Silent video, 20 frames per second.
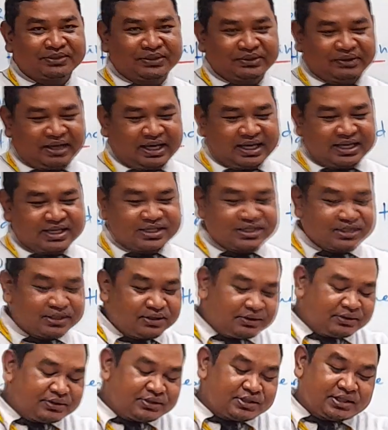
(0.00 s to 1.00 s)
Okay,
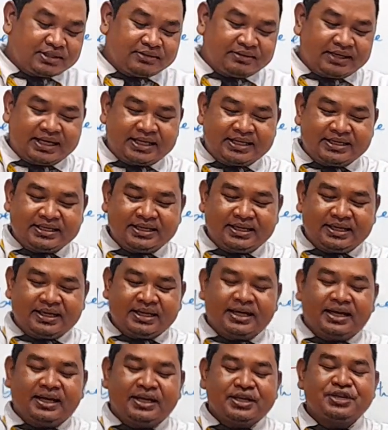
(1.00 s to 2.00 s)
so student,
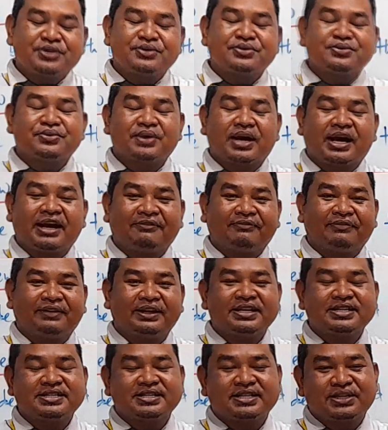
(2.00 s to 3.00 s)
you have
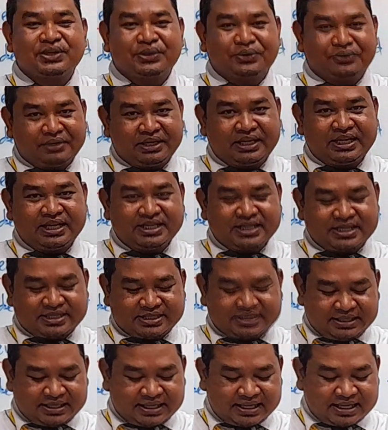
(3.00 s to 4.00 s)
listened already
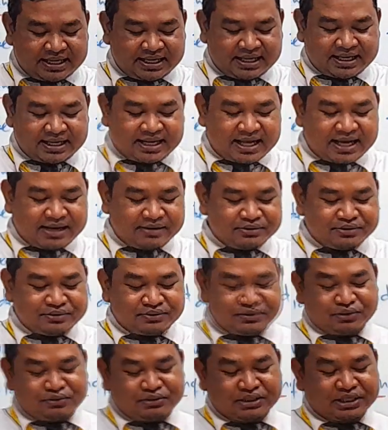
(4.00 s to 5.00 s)
yesterday, and now you
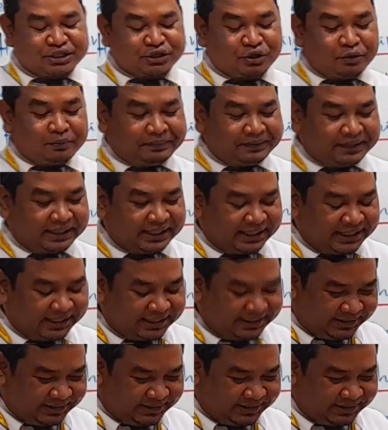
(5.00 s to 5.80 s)
do the role play.